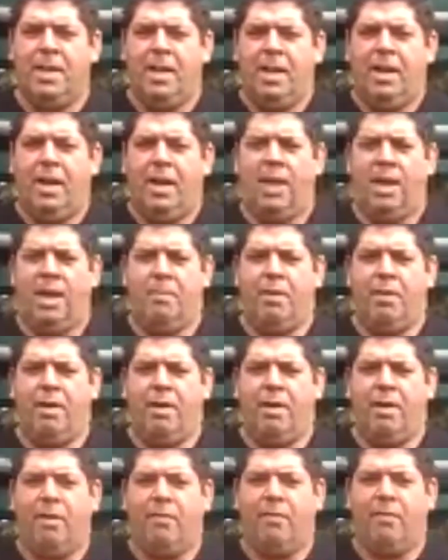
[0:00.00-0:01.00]
I hope you
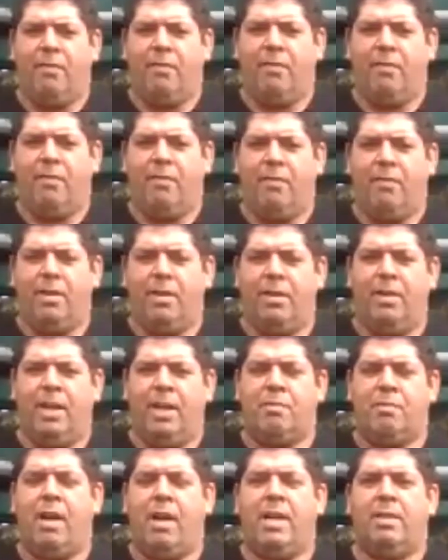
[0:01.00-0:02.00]
have a
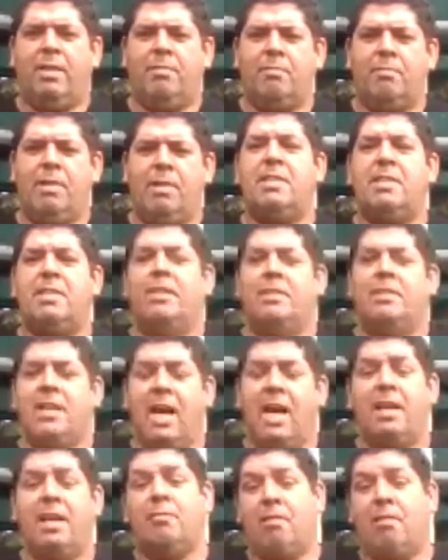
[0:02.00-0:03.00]
great rest of the
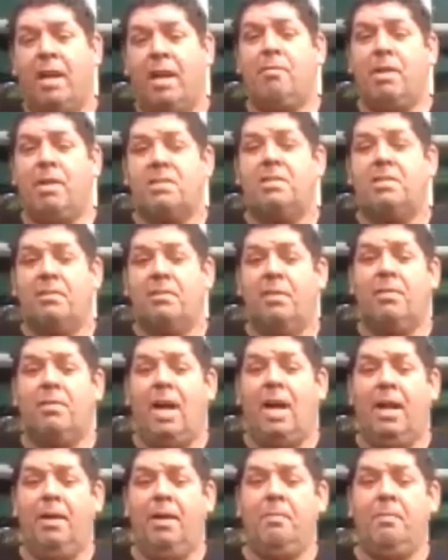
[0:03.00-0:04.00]
day and great rest
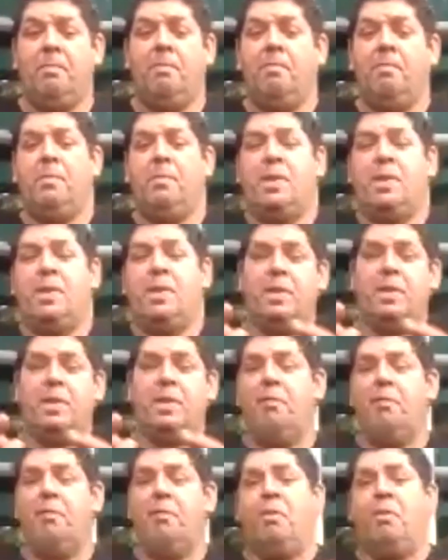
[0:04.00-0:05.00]
of the
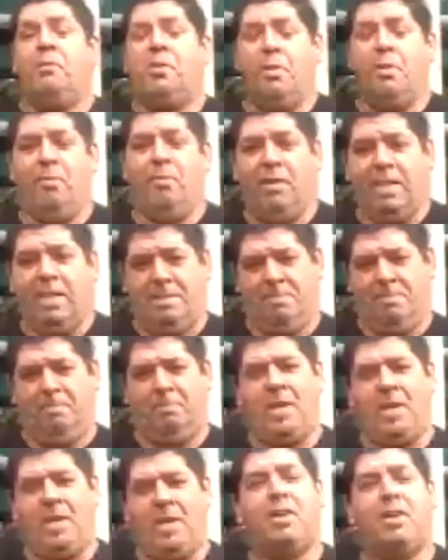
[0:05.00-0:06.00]
coverage from SOUPFEST.
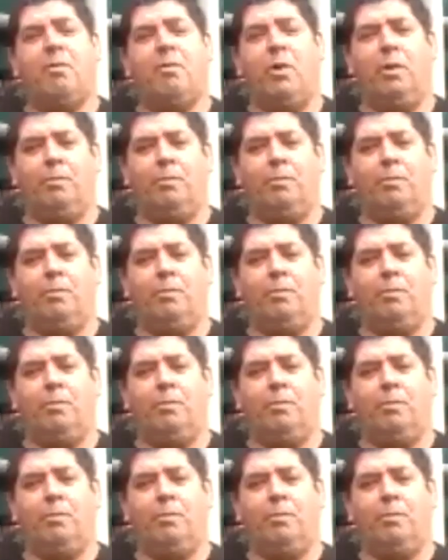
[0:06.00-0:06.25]
Thank you all.